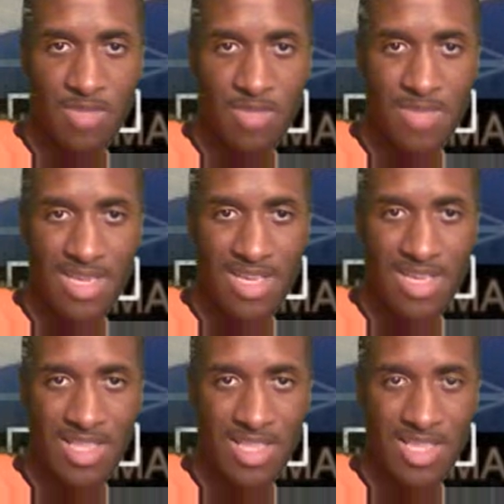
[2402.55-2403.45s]
to be a
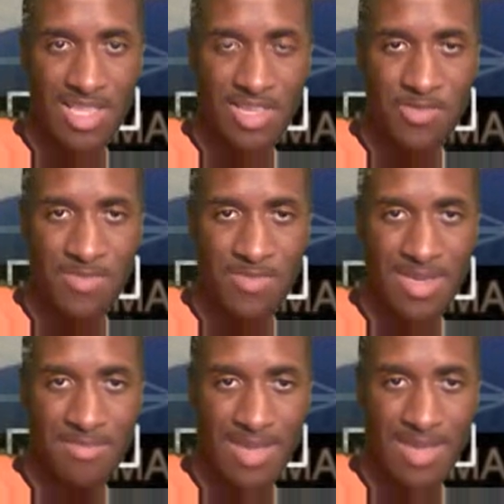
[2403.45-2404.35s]
little
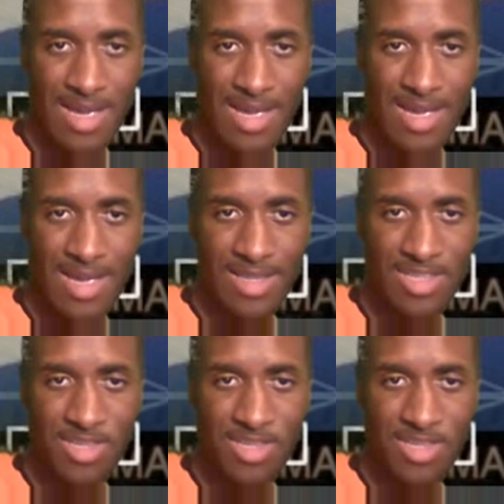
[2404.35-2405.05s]
bit behind